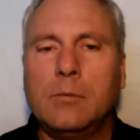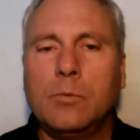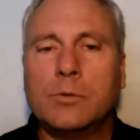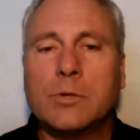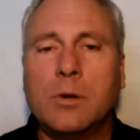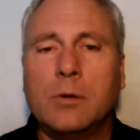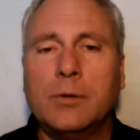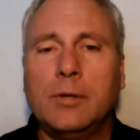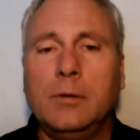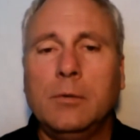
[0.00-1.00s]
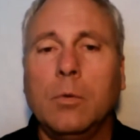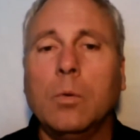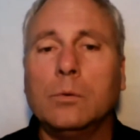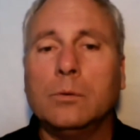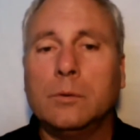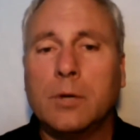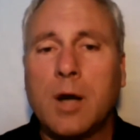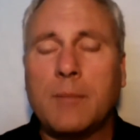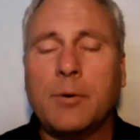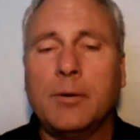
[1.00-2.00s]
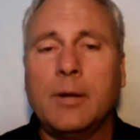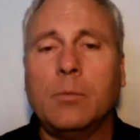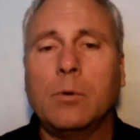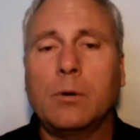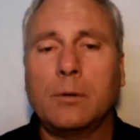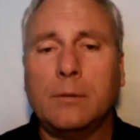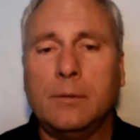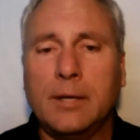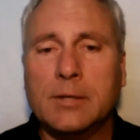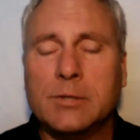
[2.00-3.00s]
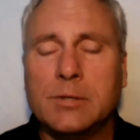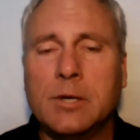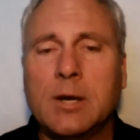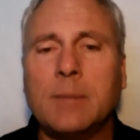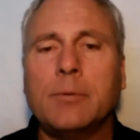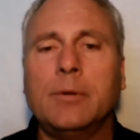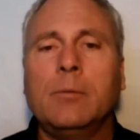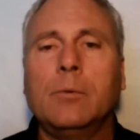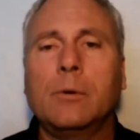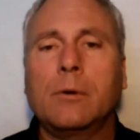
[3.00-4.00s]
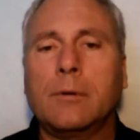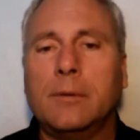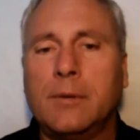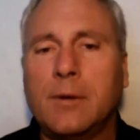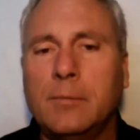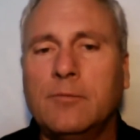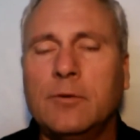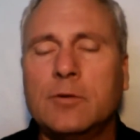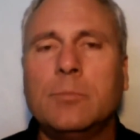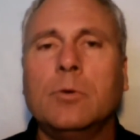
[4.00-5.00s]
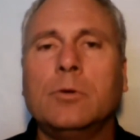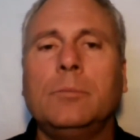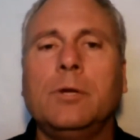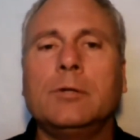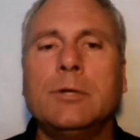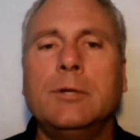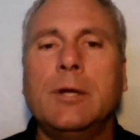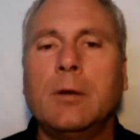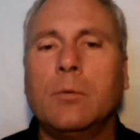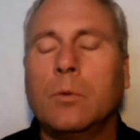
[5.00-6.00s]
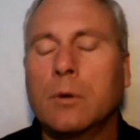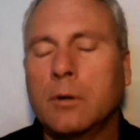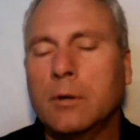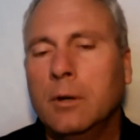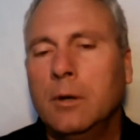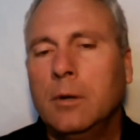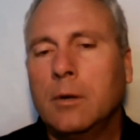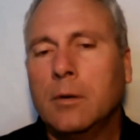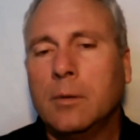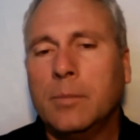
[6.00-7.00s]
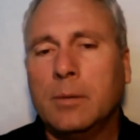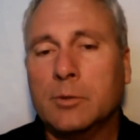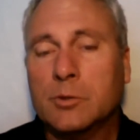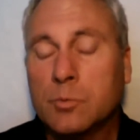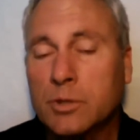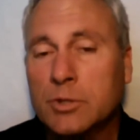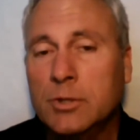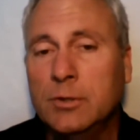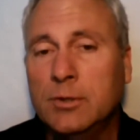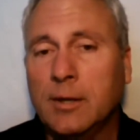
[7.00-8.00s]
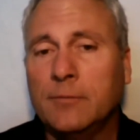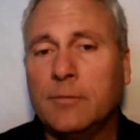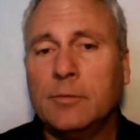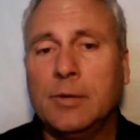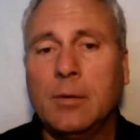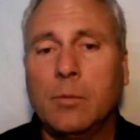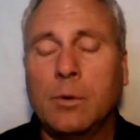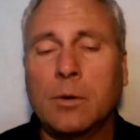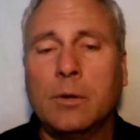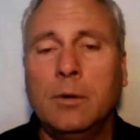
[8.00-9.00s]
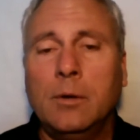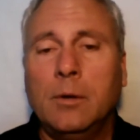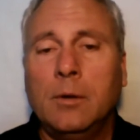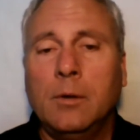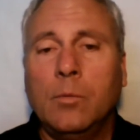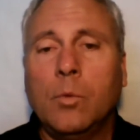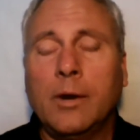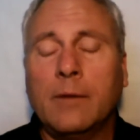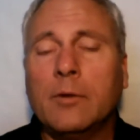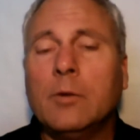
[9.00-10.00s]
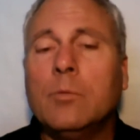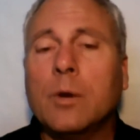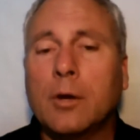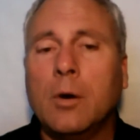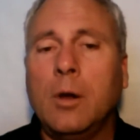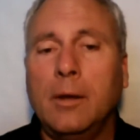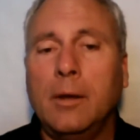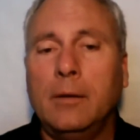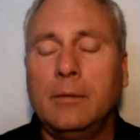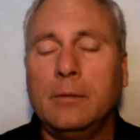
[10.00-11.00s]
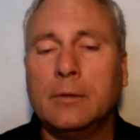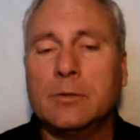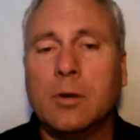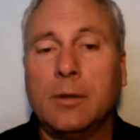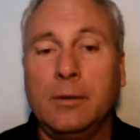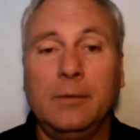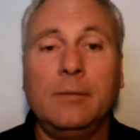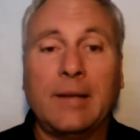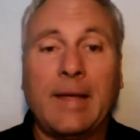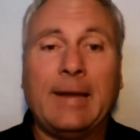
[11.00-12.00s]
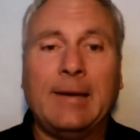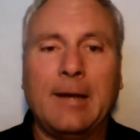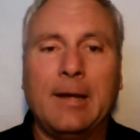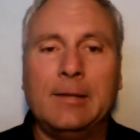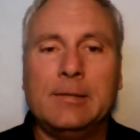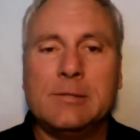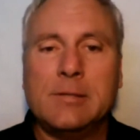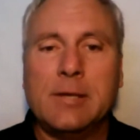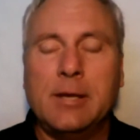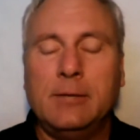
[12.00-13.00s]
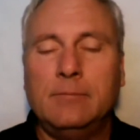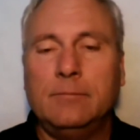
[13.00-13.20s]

what's called the old copper network, or the legacy copper network, or the time division multiplexing network, or the public switch telephone network, whatever you want to call it, let's call it the landlines that